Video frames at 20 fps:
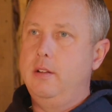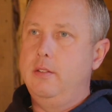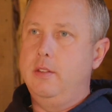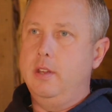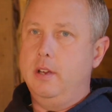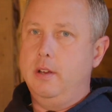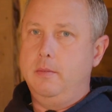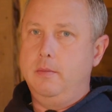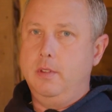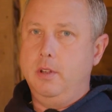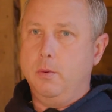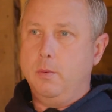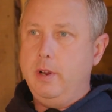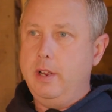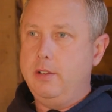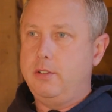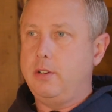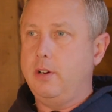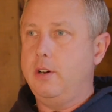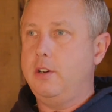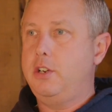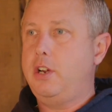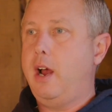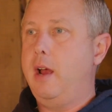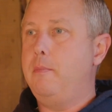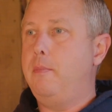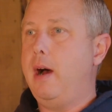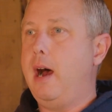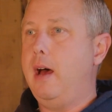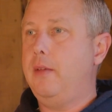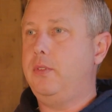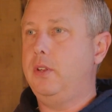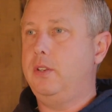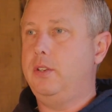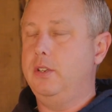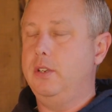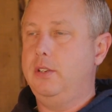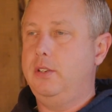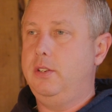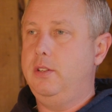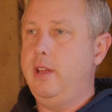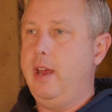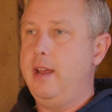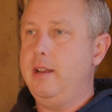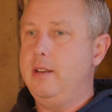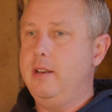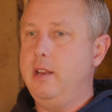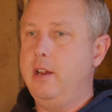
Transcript: the research hypothesis that